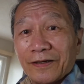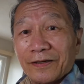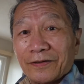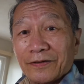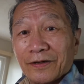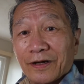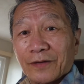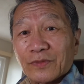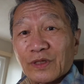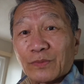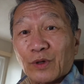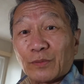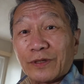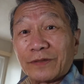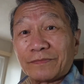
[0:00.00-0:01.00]
here comes the
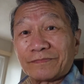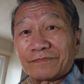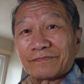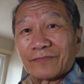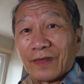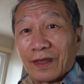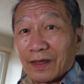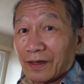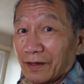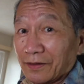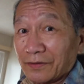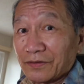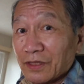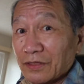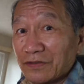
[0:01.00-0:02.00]
moment.
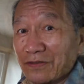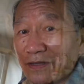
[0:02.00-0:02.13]
Taste